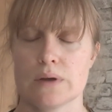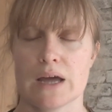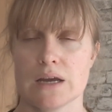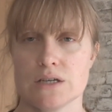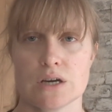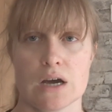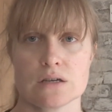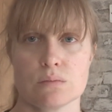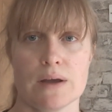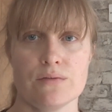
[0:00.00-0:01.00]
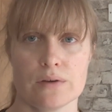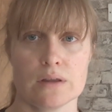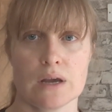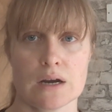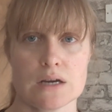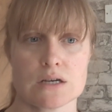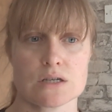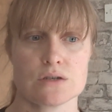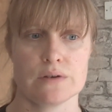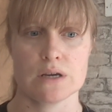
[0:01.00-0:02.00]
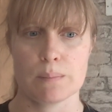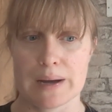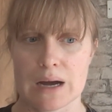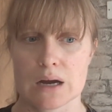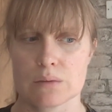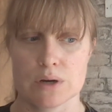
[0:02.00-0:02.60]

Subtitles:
NHS, wait for the NHS to ring you back,